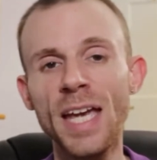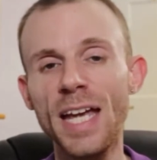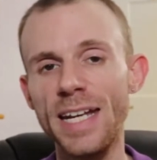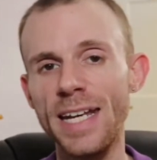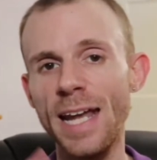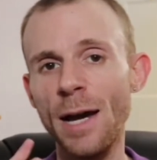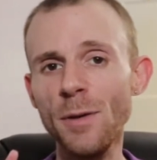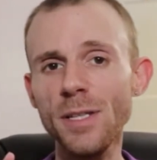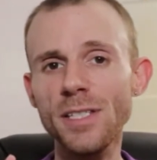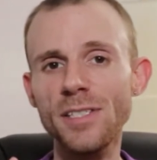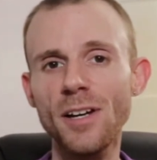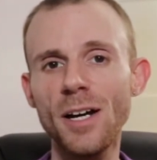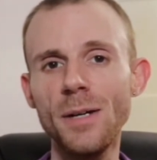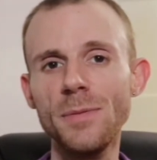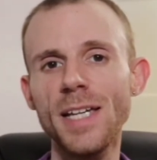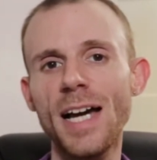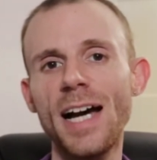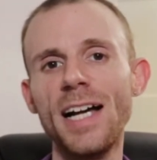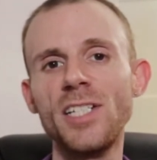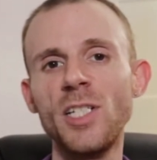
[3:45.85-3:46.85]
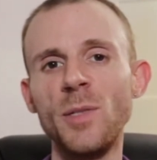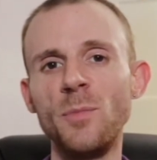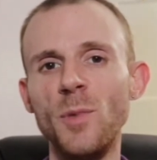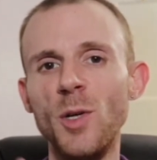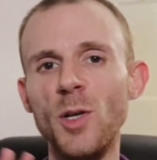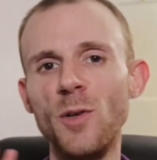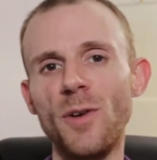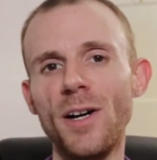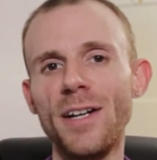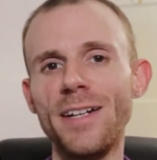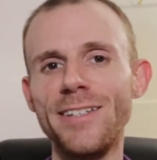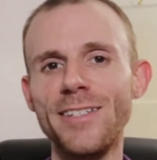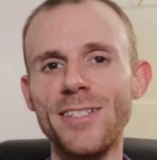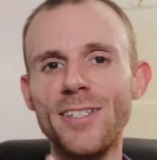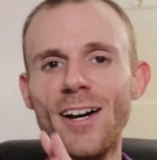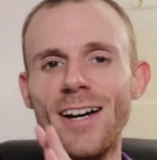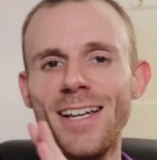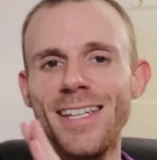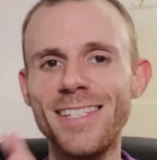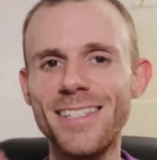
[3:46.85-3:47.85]
Now it's time to actually move on and
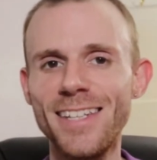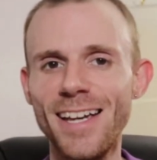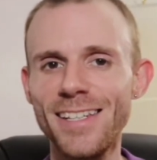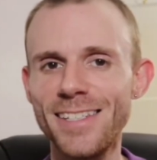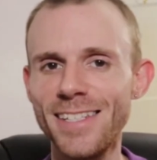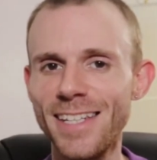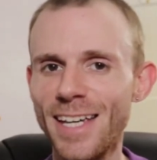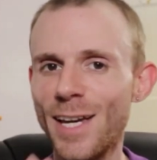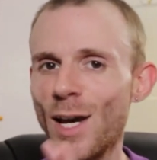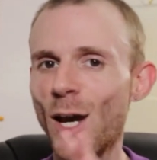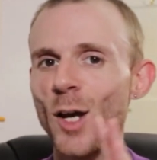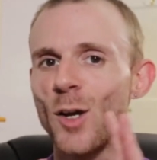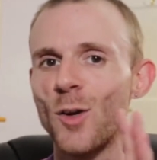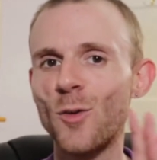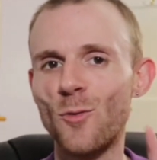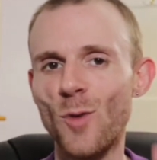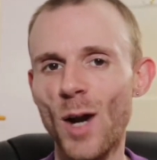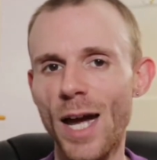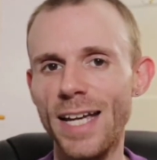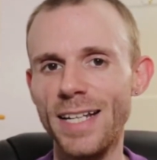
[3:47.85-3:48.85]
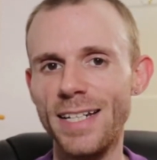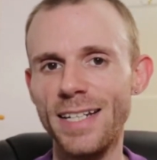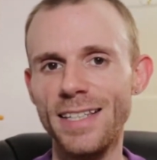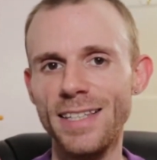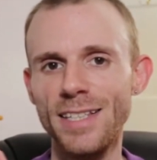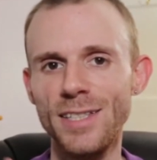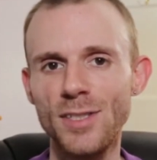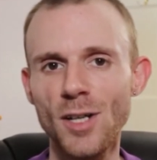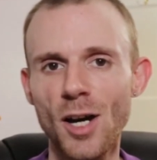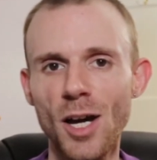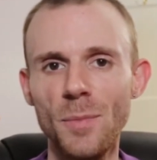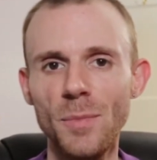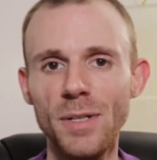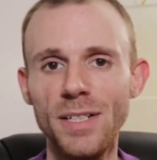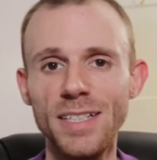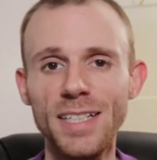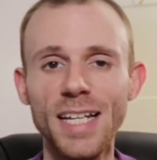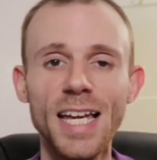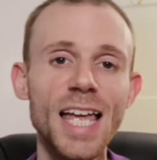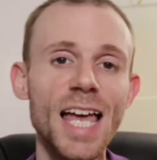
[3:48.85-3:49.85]
start assessing and grading the
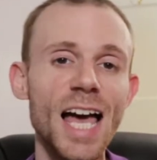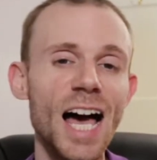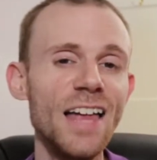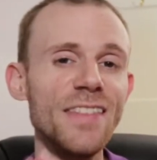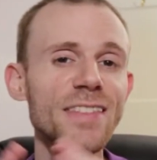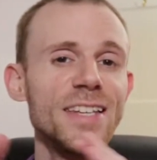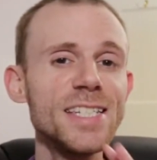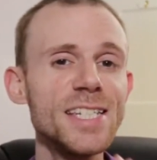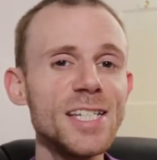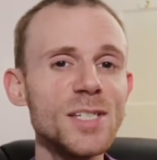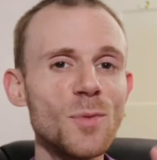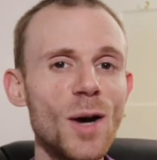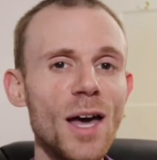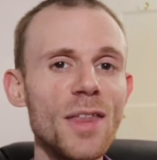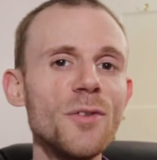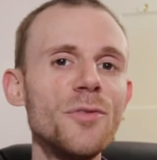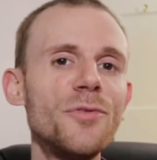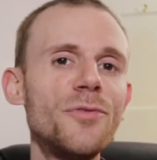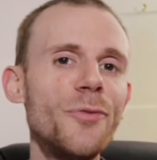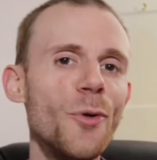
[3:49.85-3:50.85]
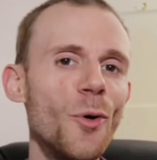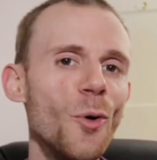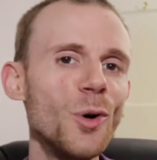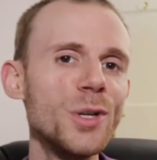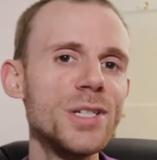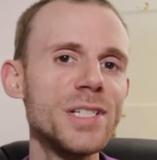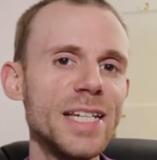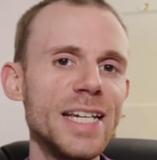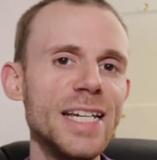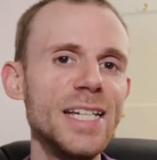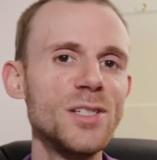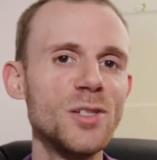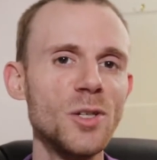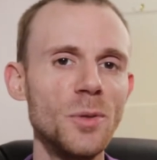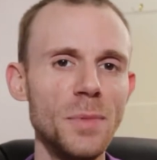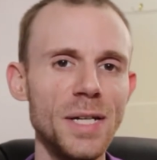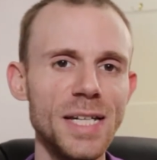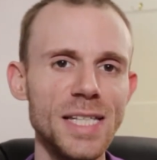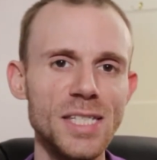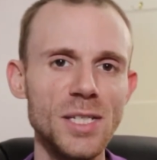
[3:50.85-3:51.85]
diamond, and this is where the 4 C's
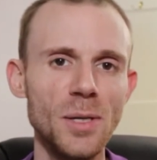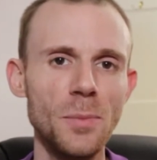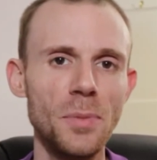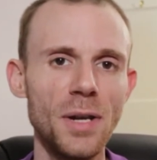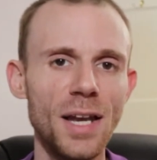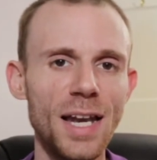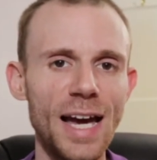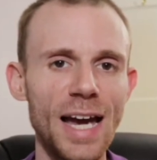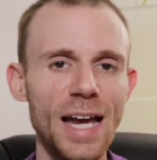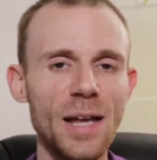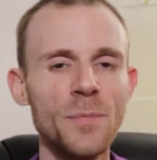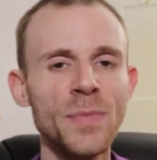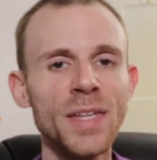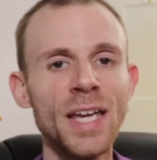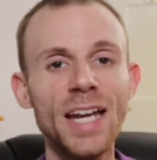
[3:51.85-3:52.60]
come into play.